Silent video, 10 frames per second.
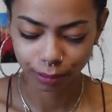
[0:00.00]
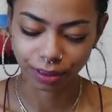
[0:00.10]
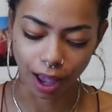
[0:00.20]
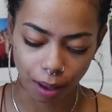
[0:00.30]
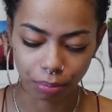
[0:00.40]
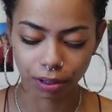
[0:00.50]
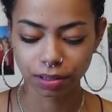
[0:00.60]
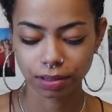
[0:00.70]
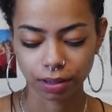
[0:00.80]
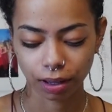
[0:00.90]

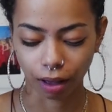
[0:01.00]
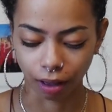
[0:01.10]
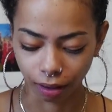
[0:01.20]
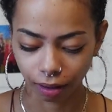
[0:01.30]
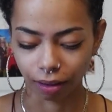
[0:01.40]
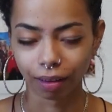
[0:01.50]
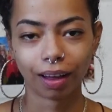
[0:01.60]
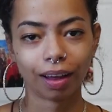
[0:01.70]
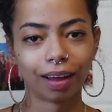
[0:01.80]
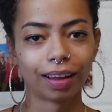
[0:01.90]
Temperance. Oh,
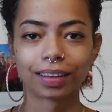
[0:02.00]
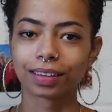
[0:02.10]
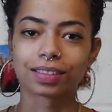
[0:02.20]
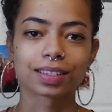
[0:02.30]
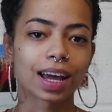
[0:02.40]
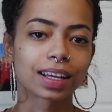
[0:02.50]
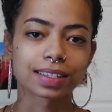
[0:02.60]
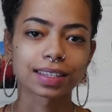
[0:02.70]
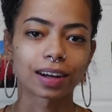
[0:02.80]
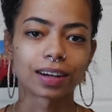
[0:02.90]
just gotta
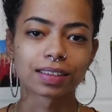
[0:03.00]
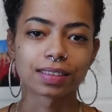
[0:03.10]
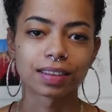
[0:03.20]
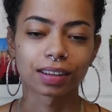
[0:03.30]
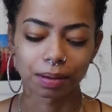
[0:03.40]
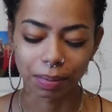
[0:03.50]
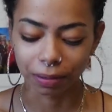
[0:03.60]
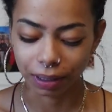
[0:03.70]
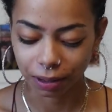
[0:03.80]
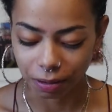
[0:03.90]
kiss the cards and they'll come
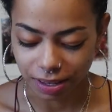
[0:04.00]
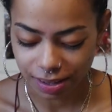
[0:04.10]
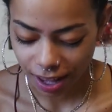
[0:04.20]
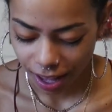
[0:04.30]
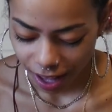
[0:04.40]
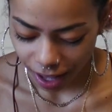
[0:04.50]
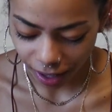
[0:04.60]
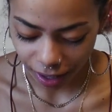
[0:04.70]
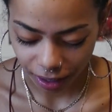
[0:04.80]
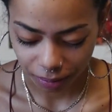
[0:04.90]
out. Anyways,
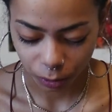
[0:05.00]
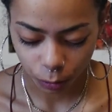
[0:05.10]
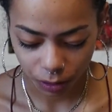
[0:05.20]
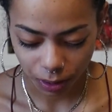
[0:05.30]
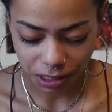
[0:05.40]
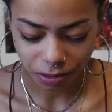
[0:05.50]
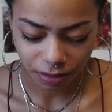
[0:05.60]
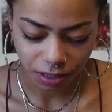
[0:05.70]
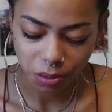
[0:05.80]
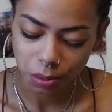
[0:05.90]
Queen of Wands in
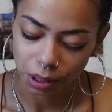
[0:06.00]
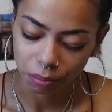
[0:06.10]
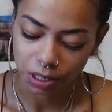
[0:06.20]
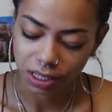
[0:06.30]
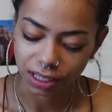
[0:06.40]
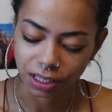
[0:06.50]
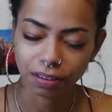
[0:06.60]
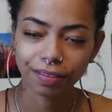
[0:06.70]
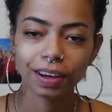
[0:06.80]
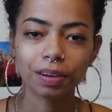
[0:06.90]
reverse with Temperance there.
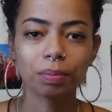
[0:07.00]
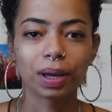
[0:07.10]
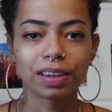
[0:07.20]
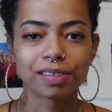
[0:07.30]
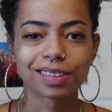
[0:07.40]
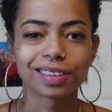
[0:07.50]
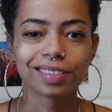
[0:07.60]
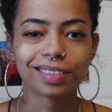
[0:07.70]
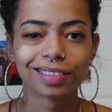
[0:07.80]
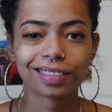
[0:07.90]
You're very patient.
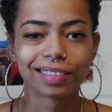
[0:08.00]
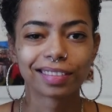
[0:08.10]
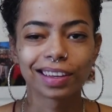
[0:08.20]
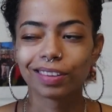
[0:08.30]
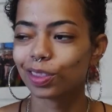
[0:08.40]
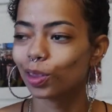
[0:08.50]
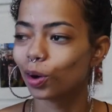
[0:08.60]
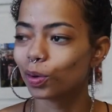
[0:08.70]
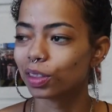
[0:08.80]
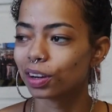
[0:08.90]
Even
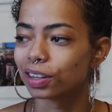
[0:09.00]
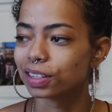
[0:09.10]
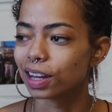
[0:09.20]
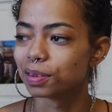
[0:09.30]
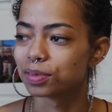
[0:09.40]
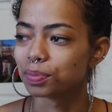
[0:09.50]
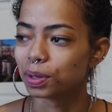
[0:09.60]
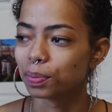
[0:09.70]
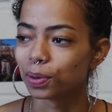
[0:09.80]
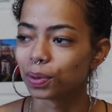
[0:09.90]
though there are times when
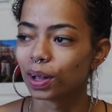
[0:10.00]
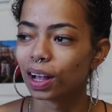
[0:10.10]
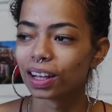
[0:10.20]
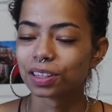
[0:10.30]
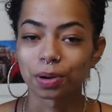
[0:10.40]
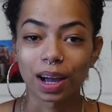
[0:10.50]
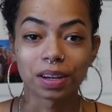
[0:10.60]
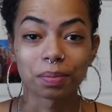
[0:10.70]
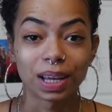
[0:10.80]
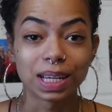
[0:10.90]
people try
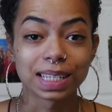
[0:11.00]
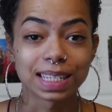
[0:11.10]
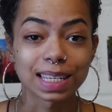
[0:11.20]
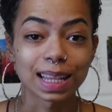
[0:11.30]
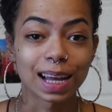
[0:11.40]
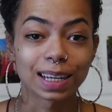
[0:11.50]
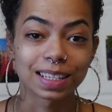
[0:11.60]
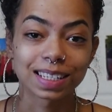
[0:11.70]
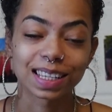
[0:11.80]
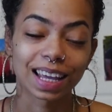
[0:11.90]
your patience a lot, you're
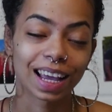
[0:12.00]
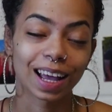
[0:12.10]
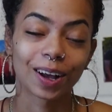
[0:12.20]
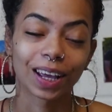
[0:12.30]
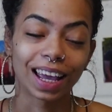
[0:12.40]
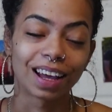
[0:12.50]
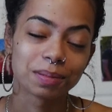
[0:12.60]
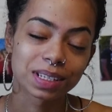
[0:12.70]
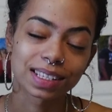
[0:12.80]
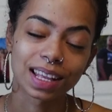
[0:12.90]
just like, okay, I'm
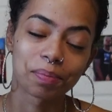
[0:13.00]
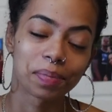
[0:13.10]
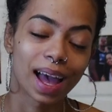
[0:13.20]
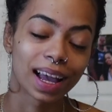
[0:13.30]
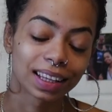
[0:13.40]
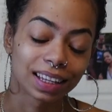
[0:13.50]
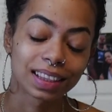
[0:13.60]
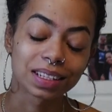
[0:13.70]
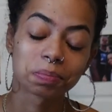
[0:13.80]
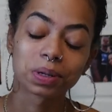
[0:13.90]
just step back and let
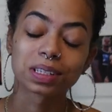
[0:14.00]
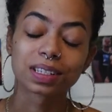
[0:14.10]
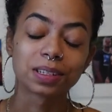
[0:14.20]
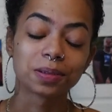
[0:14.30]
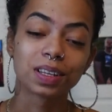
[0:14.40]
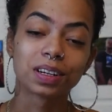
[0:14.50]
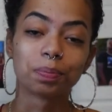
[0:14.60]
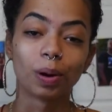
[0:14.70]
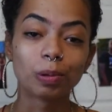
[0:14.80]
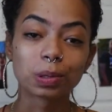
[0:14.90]
this person do their
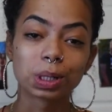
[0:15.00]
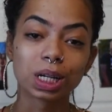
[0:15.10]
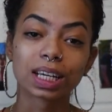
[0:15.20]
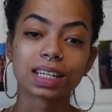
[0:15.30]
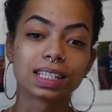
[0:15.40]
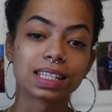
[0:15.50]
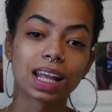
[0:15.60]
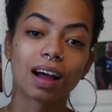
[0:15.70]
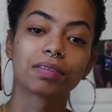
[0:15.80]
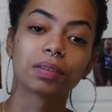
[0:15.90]
bullshit because it's
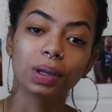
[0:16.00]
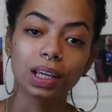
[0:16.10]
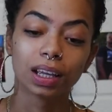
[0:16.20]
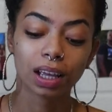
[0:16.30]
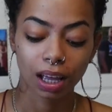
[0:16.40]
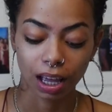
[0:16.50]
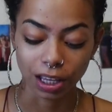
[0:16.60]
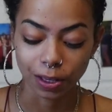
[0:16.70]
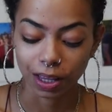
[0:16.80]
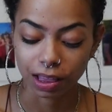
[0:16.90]
not for me.
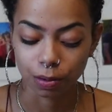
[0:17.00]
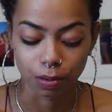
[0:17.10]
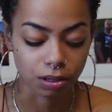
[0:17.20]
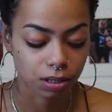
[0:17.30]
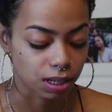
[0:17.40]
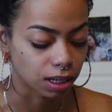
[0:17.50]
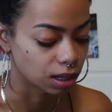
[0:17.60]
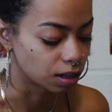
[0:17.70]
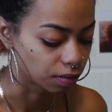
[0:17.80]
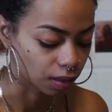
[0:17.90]
And you let the world take
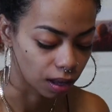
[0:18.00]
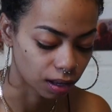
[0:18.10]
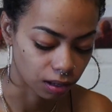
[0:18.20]
care of that.